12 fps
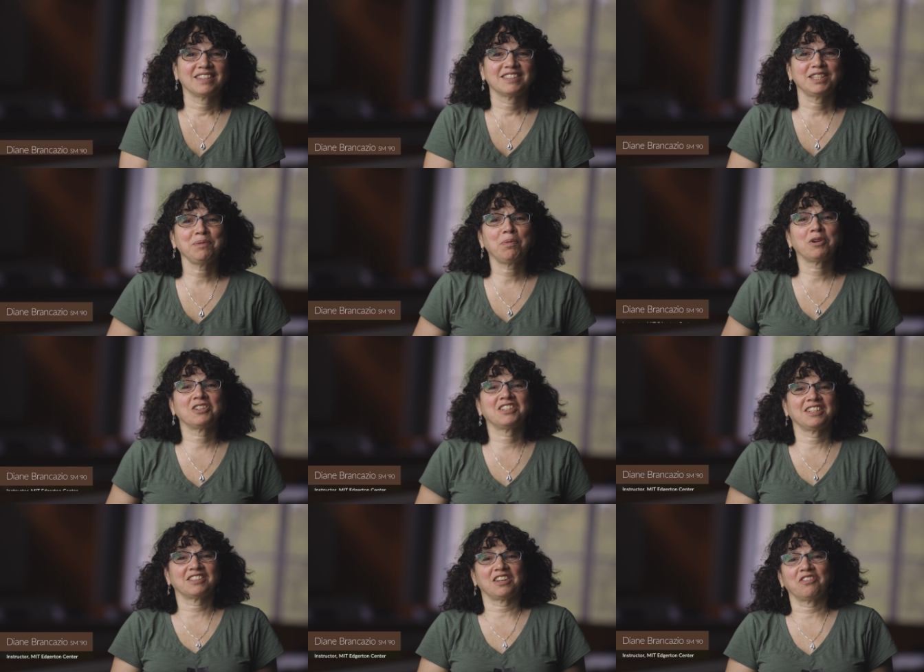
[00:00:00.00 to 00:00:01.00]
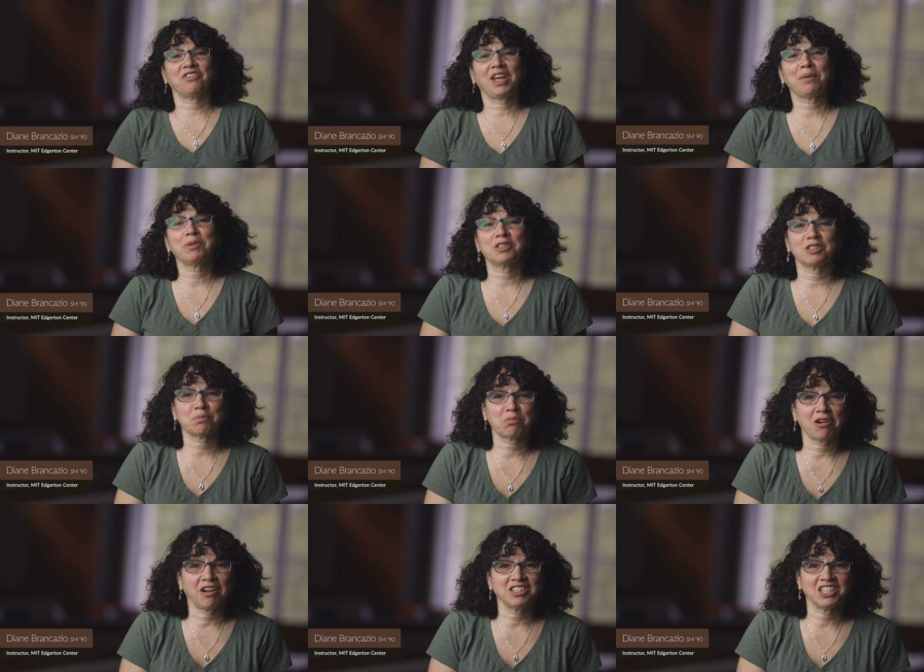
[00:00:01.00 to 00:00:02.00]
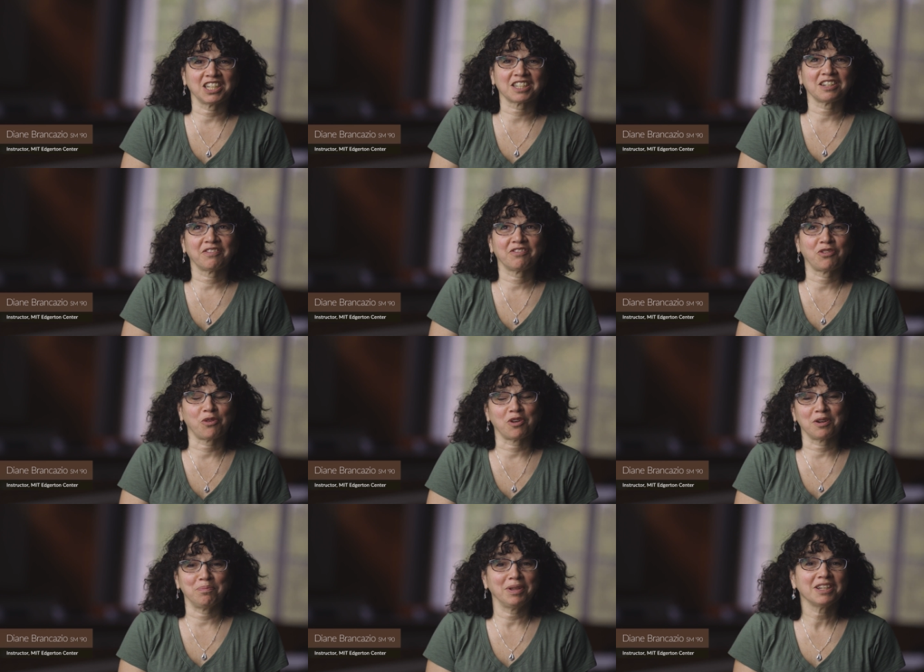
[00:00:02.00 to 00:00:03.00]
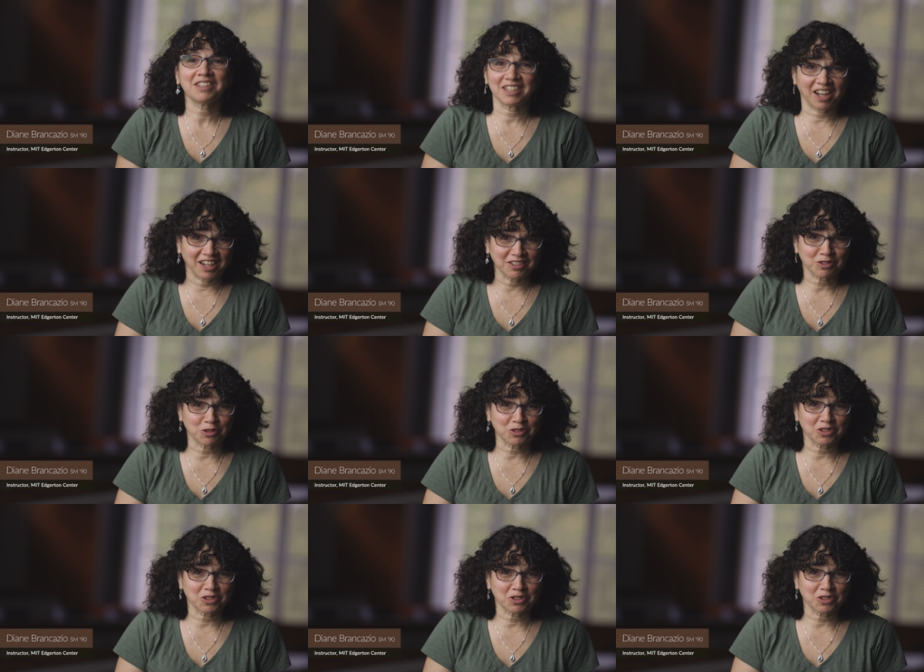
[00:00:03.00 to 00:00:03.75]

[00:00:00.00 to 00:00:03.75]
Seaperch is a fabulous project for middle and high school